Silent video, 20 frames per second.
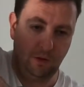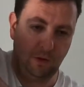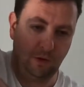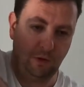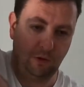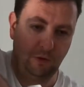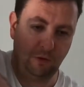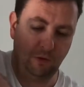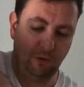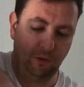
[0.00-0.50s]

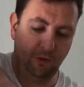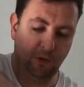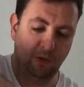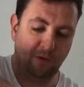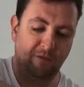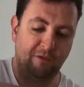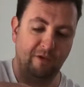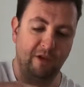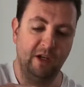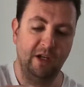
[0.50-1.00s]
2
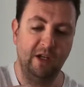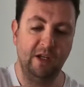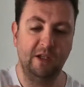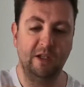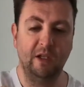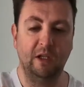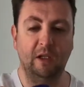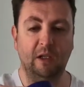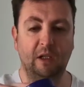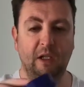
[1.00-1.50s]
of these
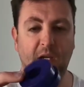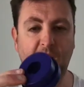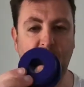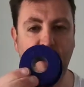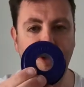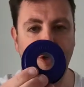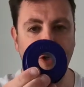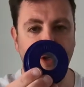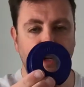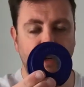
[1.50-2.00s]

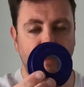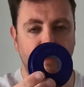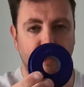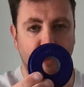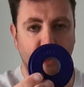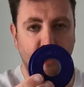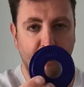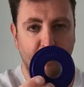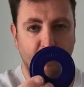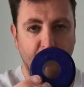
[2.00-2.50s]
larger
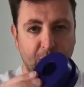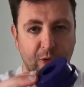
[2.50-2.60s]
purple